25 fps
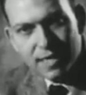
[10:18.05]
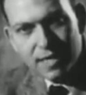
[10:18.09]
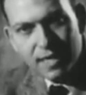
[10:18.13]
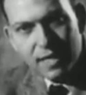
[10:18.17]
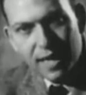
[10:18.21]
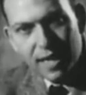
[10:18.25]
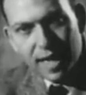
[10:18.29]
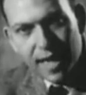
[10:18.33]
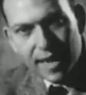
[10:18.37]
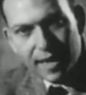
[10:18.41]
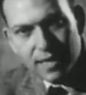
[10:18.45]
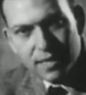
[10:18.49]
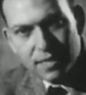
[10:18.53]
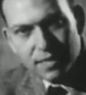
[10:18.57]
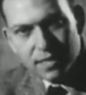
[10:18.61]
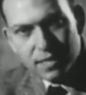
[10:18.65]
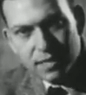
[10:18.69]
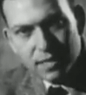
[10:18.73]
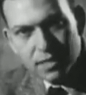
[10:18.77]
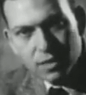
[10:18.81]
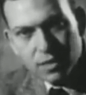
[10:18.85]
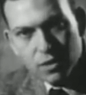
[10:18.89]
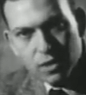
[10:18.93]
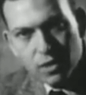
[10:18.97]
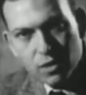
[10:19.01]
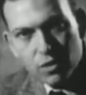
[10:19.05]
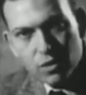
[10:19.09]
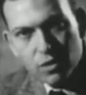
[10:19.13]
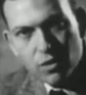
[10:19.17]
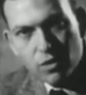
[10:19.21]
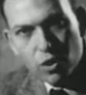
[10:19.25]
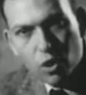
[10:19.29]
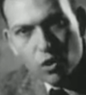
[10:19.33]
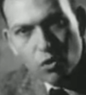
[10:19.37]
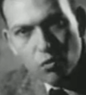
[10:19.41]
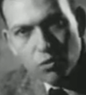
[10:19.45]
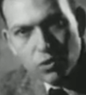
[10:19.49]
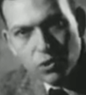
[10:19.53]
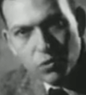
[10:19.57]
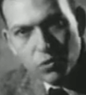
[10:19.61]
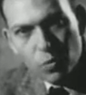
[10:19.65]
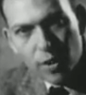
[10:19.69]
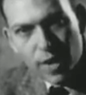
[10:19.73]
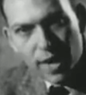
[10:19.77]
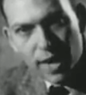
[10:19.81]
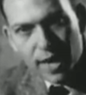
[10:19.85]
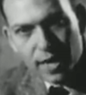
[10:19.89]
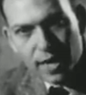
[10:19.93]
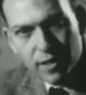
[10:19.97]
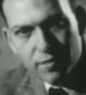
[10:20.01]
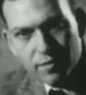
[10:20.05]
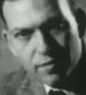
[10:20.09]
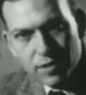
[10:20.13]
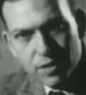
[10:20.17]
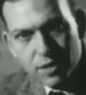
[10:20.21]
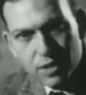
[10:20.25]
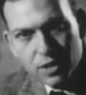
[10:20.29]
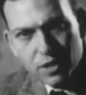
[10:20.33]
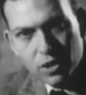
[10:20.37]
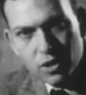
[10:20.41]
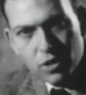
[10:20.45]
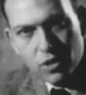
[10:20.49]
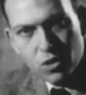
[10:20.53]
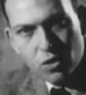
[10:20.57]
selects those waves